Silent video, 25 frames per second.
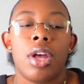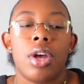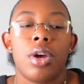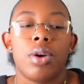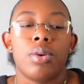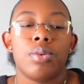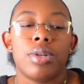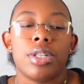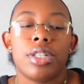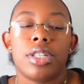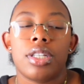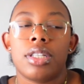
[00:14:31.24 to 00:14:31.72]

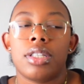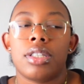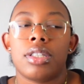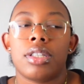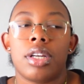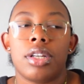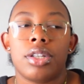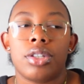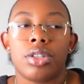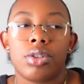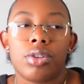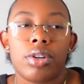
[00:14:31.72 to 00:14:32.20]
which is
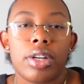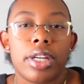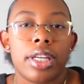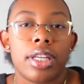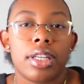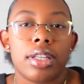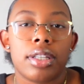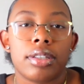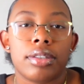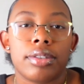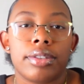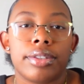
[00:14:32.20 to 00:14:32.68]

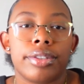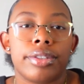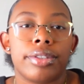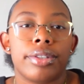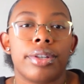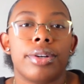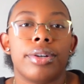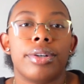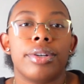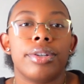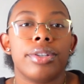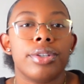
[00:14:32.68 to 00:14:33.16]
annoying.
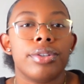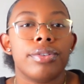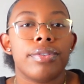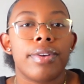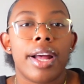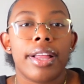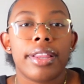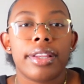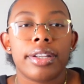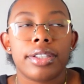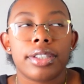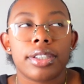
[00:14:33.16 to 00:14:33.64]
So you'd
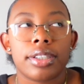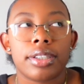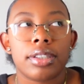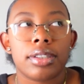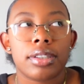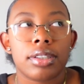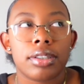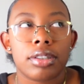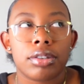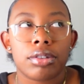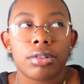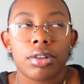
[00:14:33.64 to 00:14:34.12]
rather
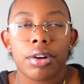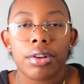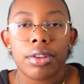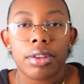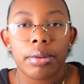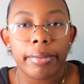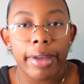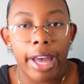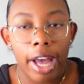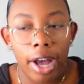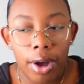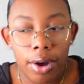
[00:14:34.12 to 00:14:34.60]
just throw
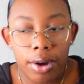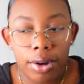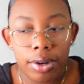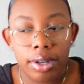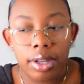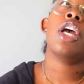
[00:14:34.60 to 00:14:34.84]
them out.